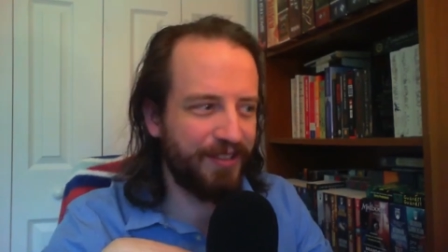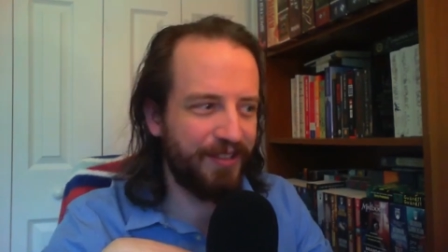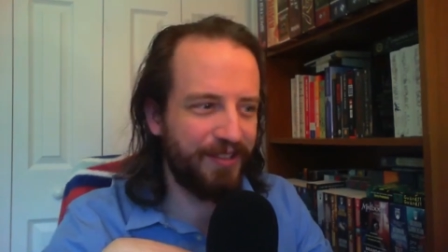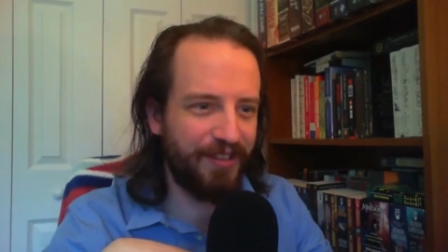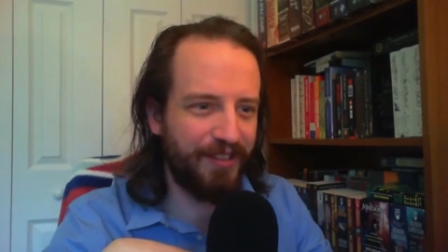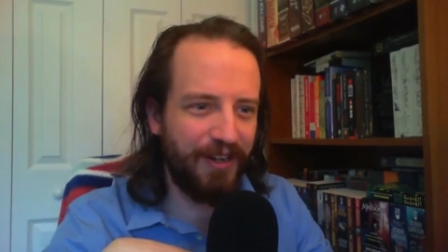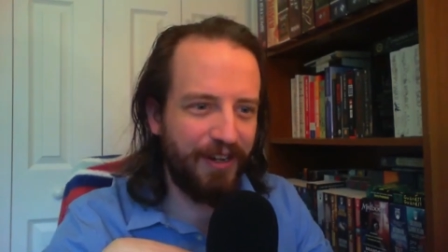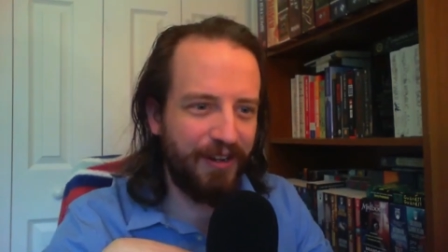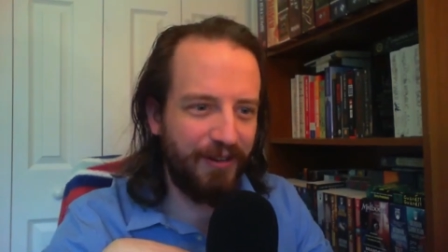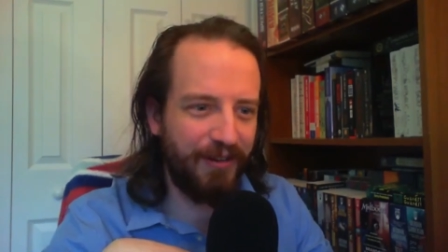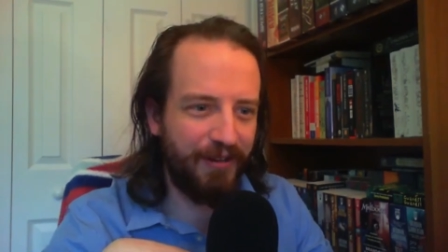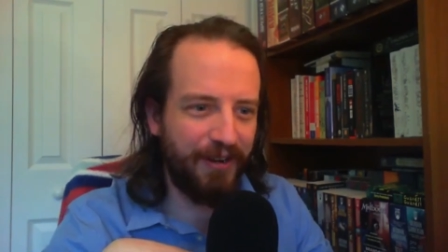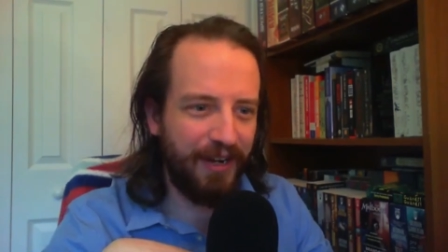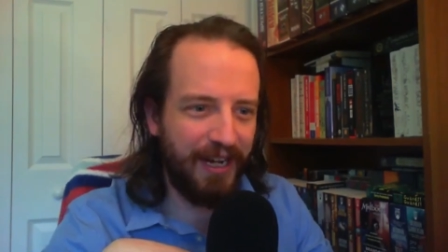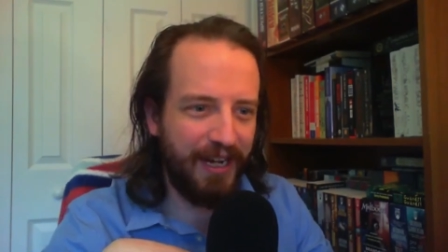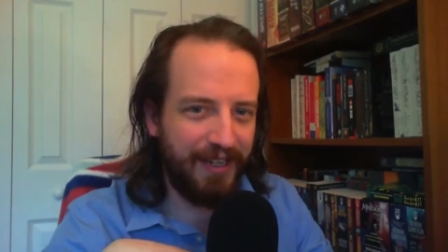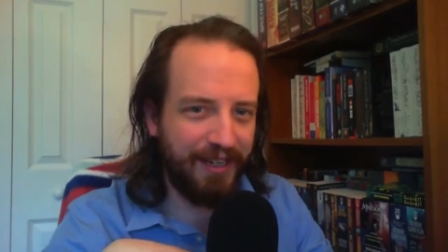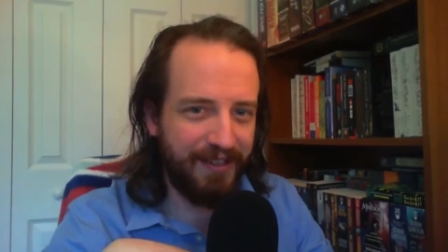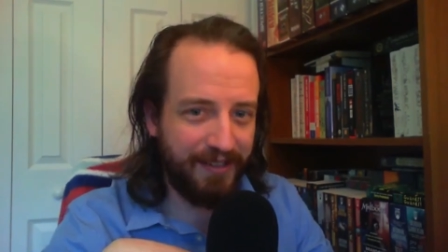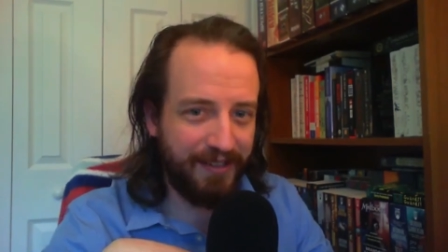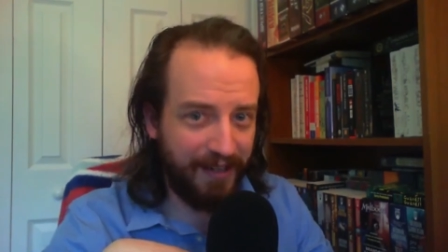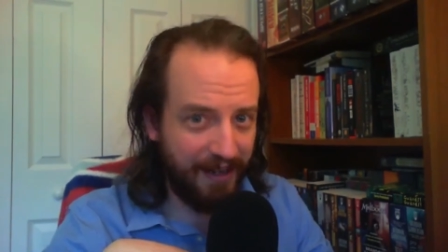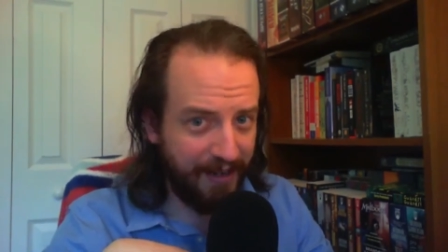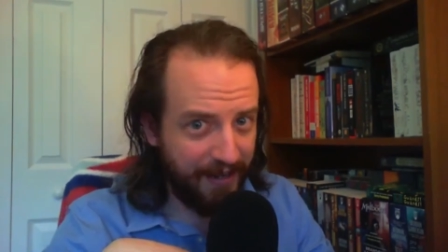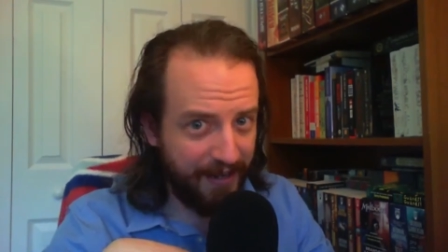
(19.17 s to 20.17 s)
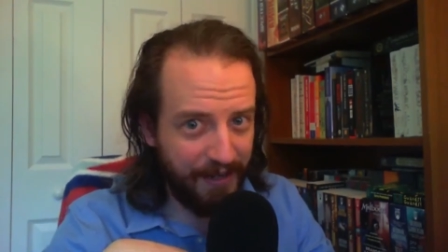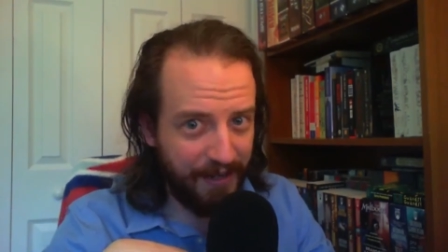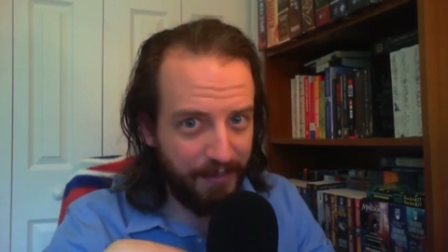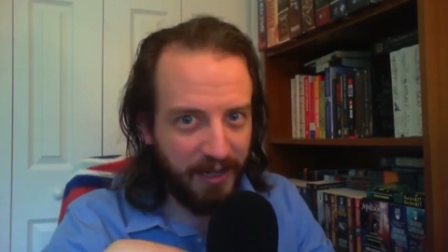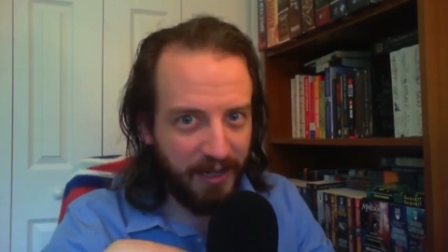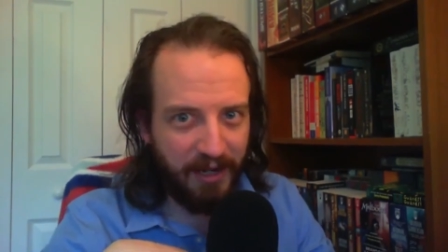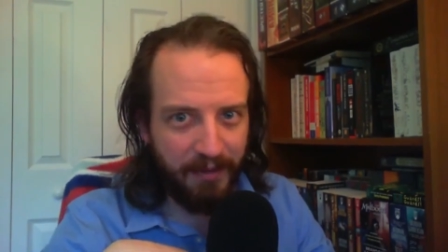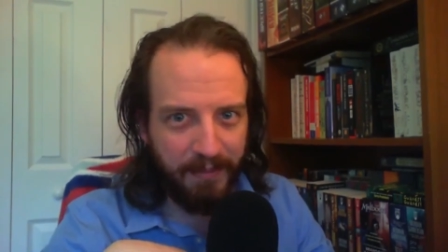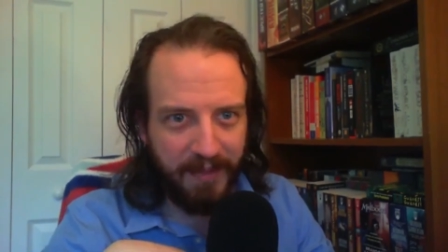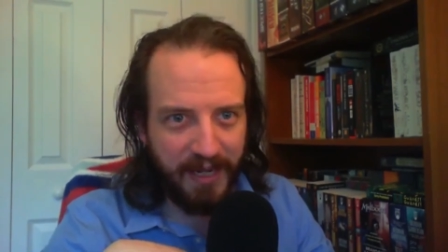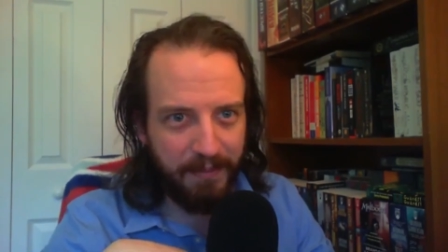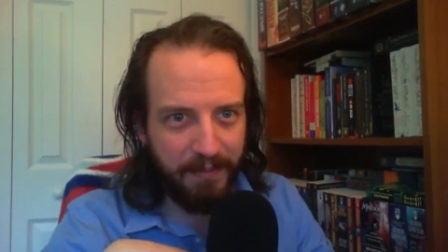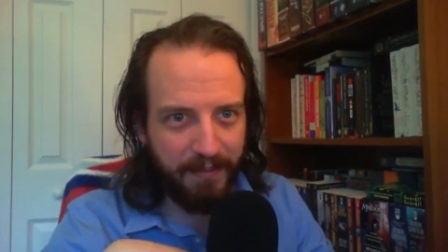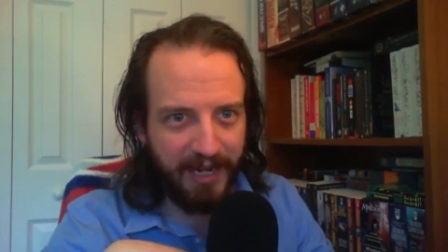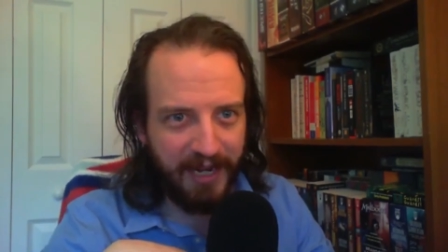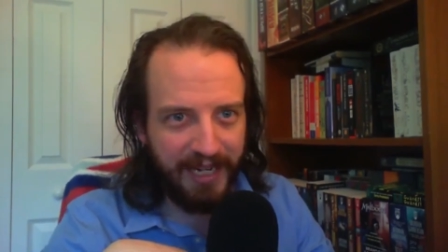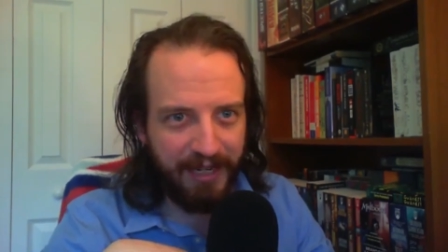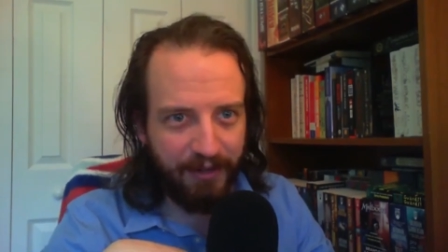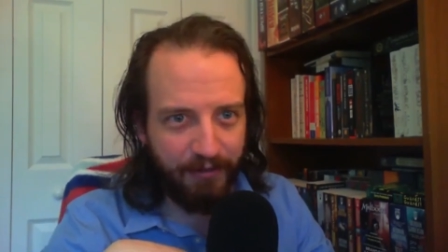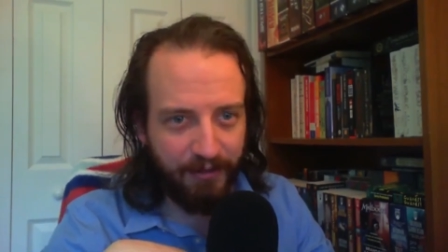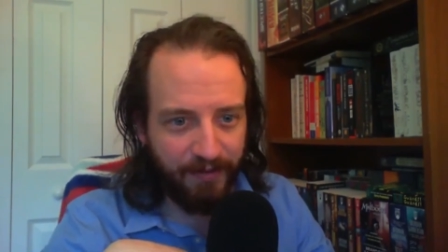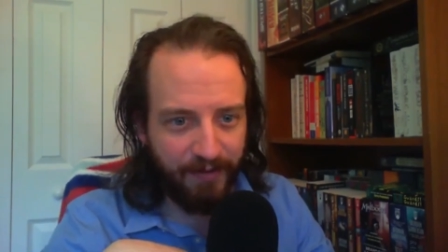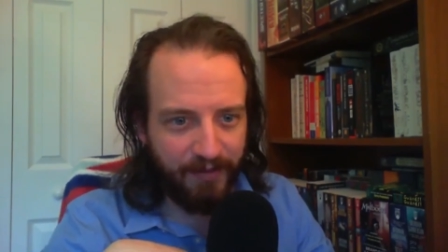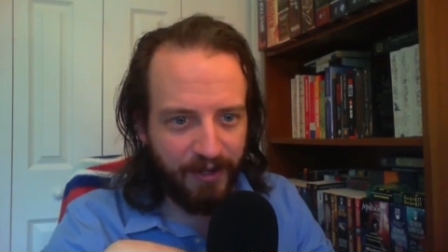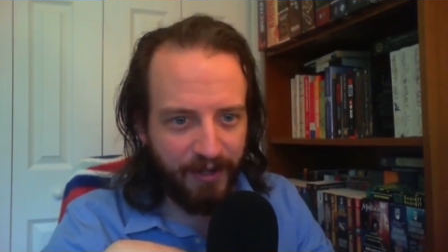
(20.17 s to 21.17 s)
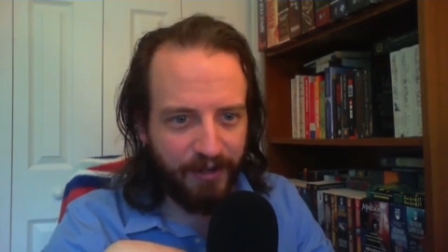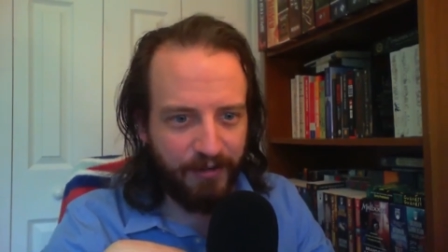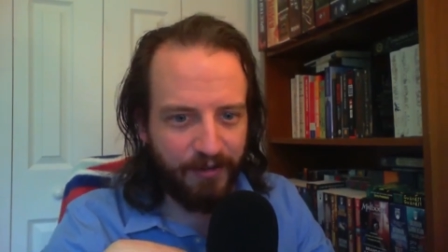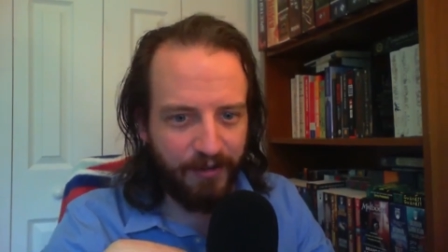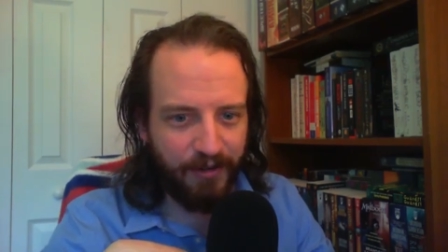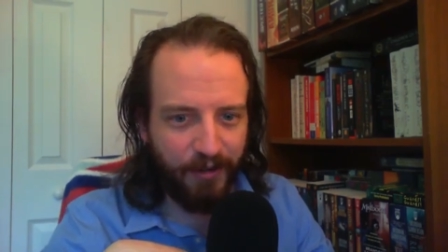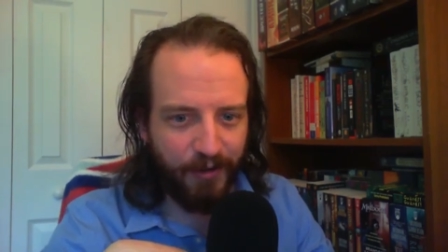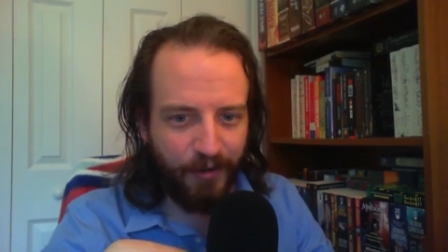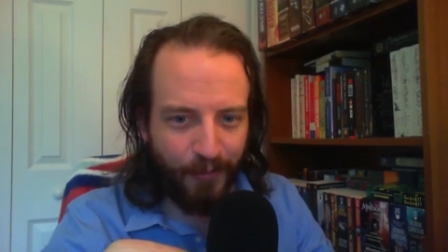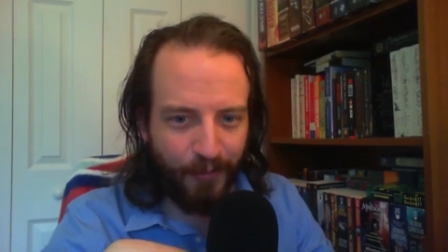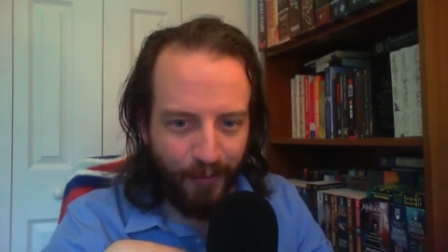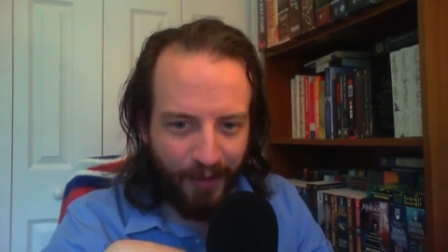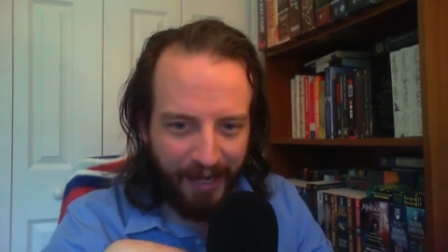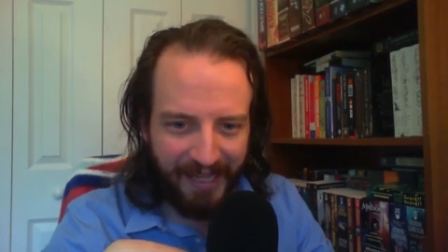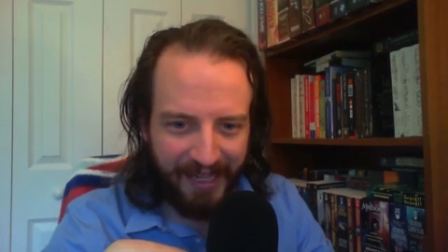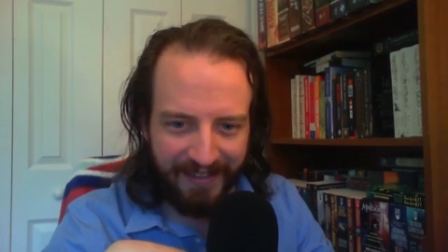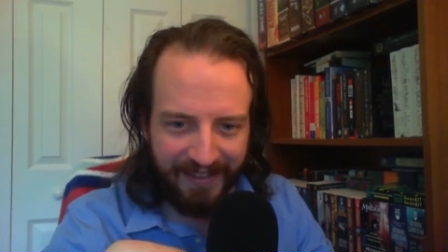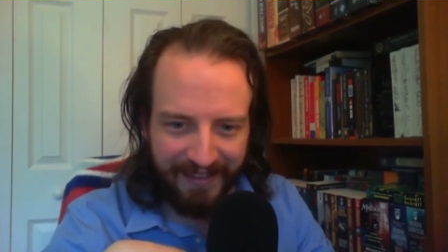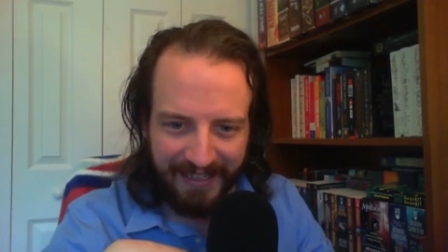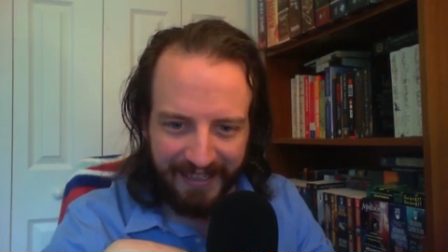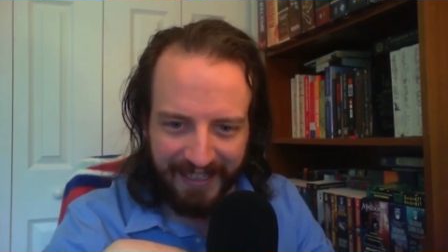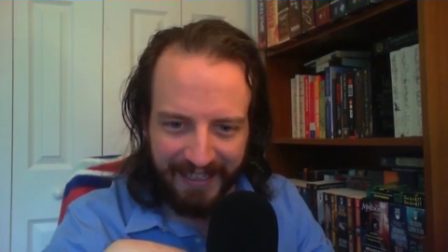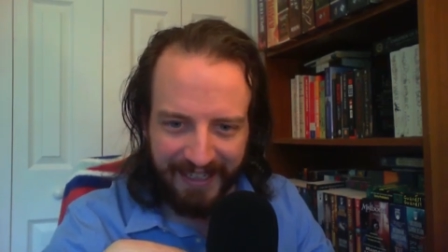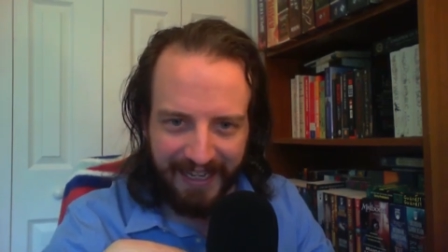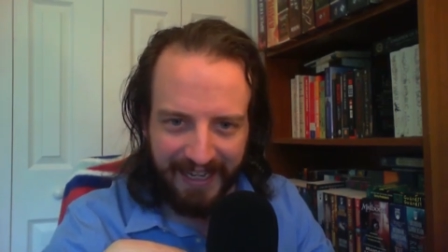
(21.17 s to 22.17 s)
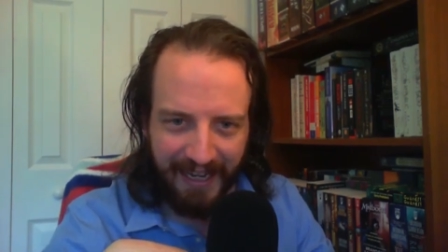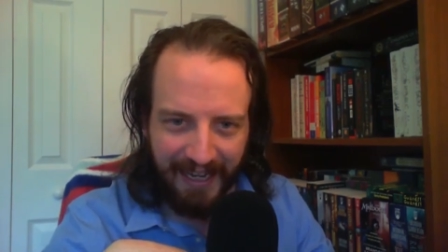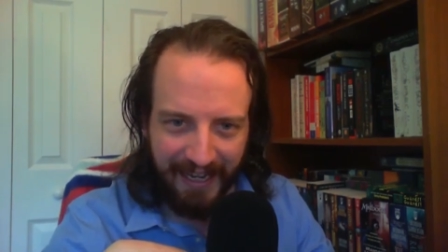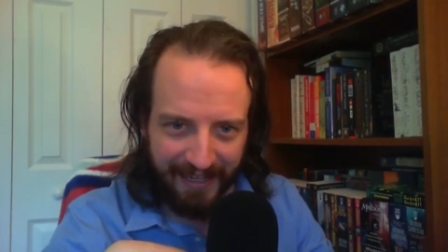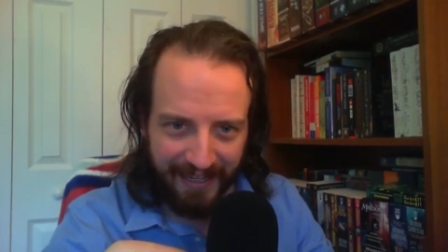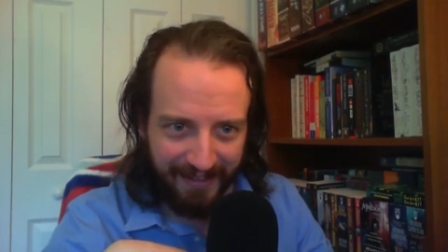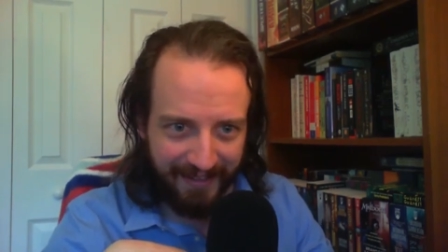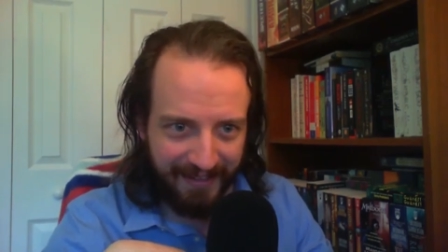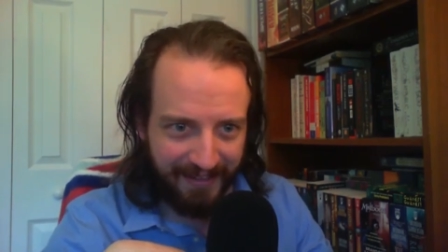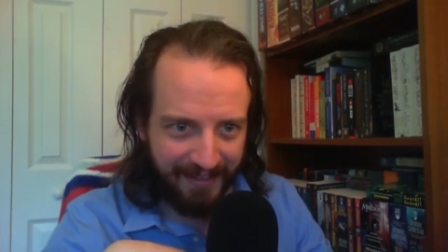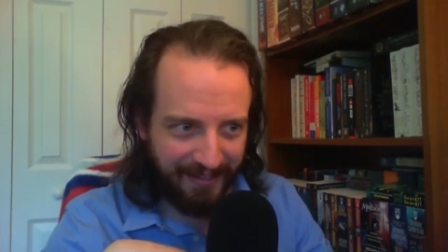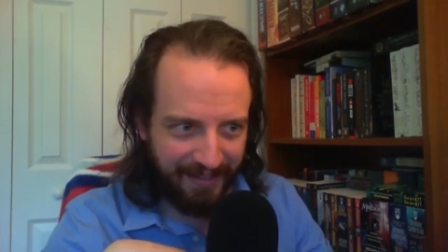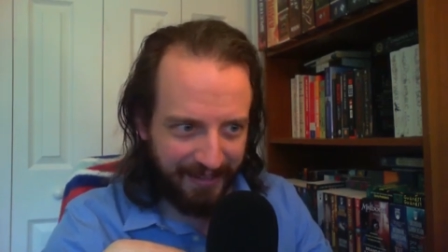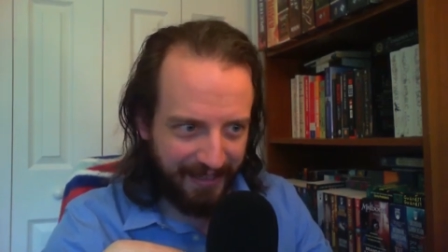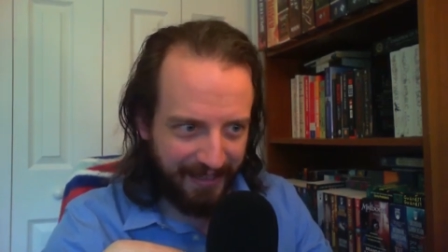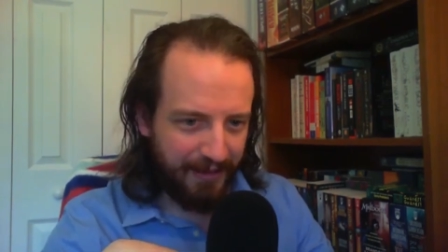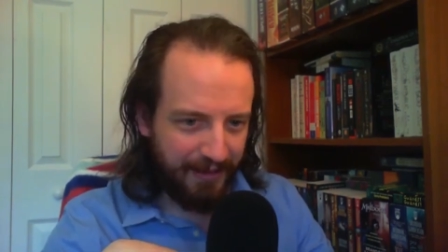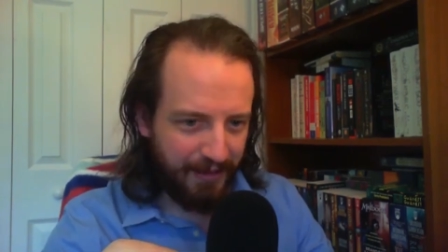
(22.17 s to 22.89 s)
So uh, sorry about my microphone quality and